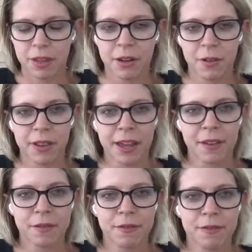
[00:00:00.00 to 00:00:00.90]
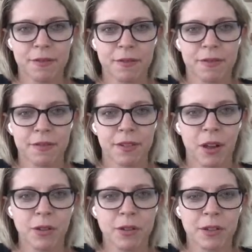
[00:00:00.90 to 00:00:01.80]
a life
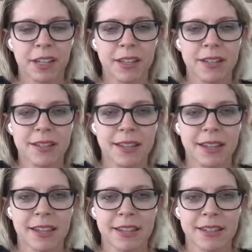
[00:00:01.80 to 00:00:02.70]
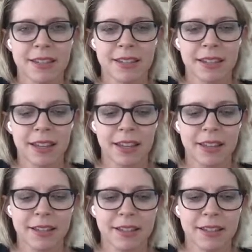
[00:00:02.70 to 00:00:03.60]
altering disease,
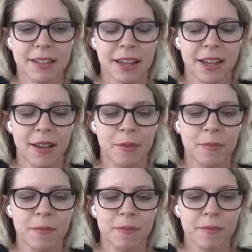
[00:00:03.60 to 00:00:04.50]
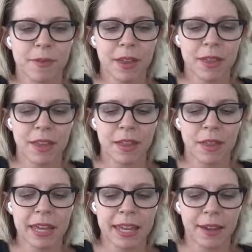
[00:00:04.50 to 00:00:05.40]
it's I
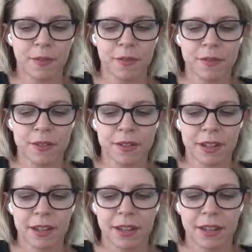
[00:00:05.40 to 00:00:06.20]
think the gift